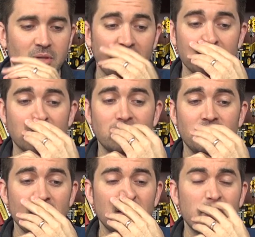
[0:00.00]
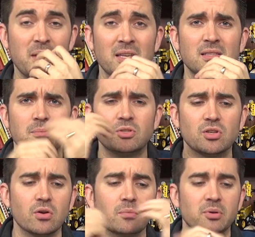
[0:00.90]
plastic feed that makes them
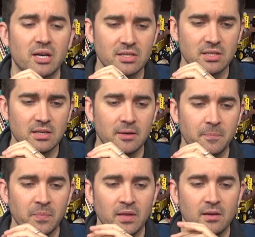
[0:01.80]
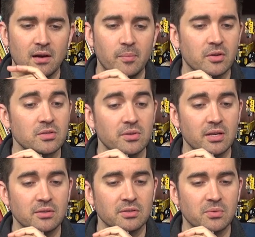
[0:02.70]
so pricey? I'm also
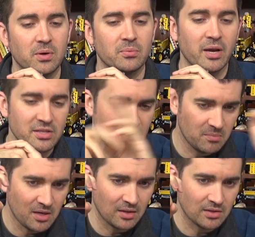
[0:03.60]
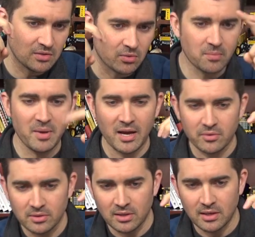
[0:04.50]
ignorant to what resin means, or
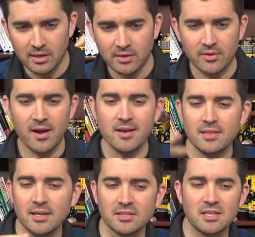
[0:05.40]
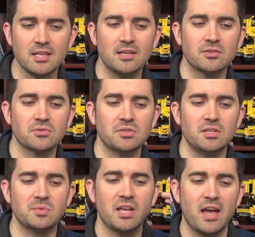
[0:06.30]
Makrolon, or anything else that the industry
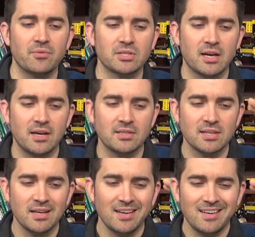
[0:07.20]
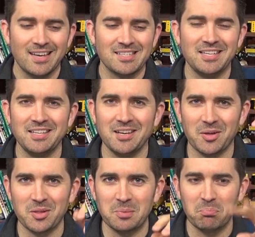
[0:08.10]
seems to advertise as anything
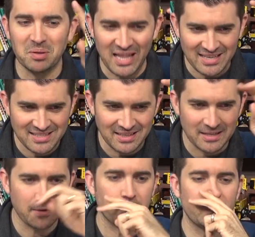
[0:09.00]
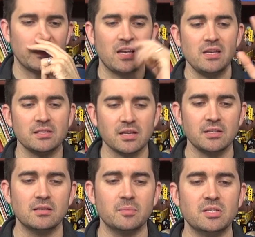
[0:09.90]
other than plastic. Any insight
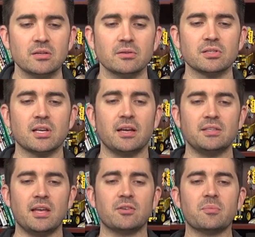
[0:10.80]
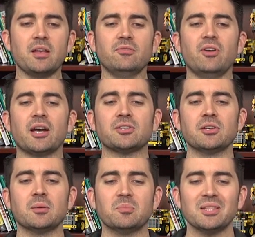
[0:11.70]
into the material science and or
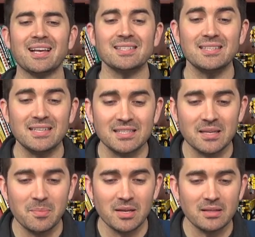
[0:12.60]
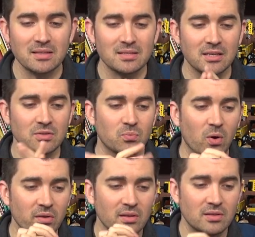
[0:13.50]
manufacturing complexities that make these things
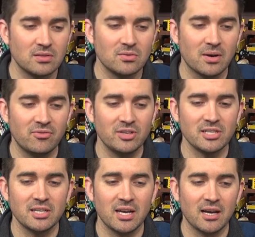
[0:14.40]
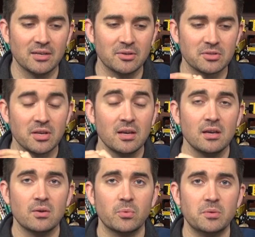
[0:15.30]
worth it to aficionados
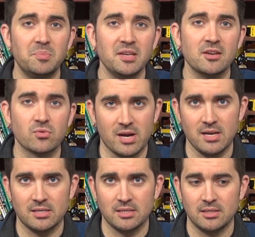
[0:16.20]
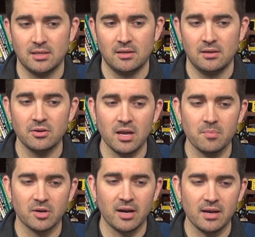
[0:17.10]
would be great. Okay,
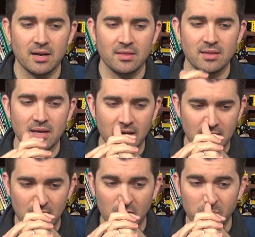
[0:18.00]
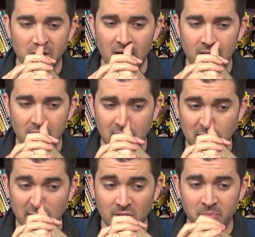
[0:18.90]
Brian, I think I can help you out a
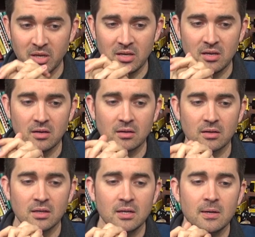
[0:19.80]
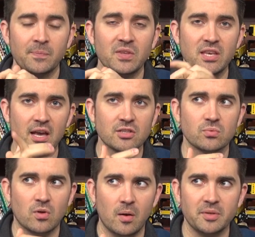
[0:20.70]
little bit here. Yes,
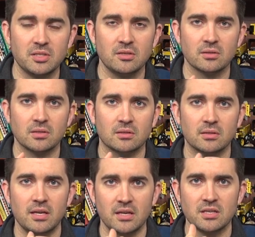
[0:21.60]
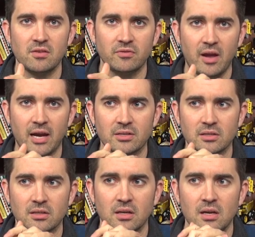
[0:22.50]
raw material is a
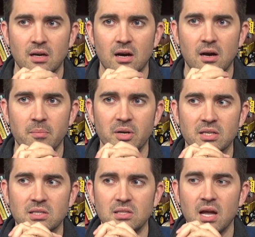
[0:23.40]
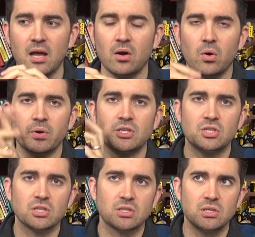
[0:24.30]
factor, um, but it's not always
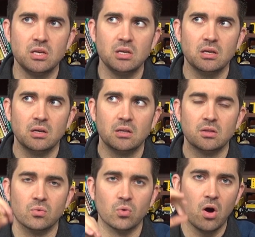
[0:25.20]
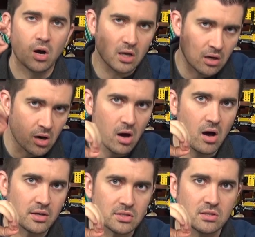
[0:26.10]
just the the raw
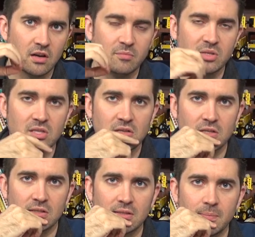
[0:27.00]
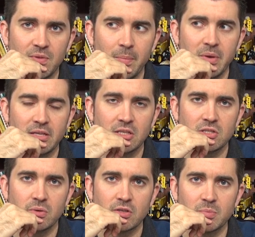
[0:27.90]
cost of material that makes it
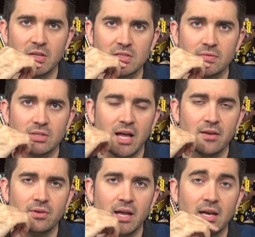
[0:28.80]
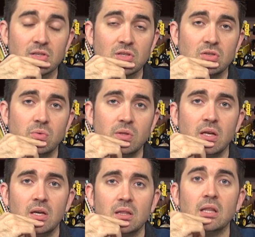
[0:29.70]
so expensive. A lot of it has to do with
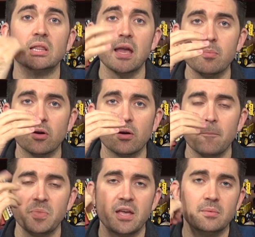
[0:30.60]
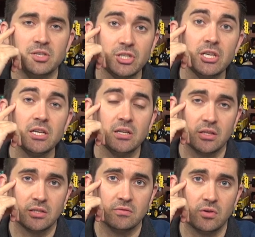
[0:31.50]
the labor and the machining
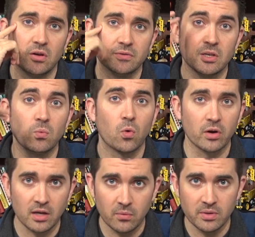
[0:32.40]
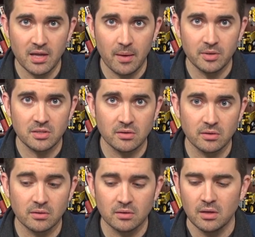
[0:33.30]
that's involved in working with that
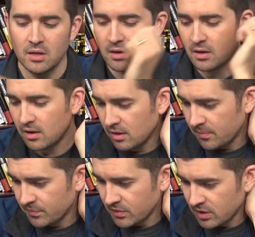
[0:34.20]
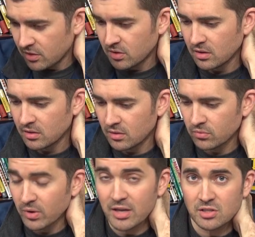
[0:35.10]
material. Um, you know, the, the
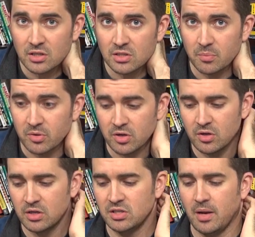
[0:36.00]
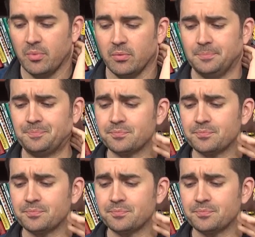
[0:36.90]
resin is a pretty good example.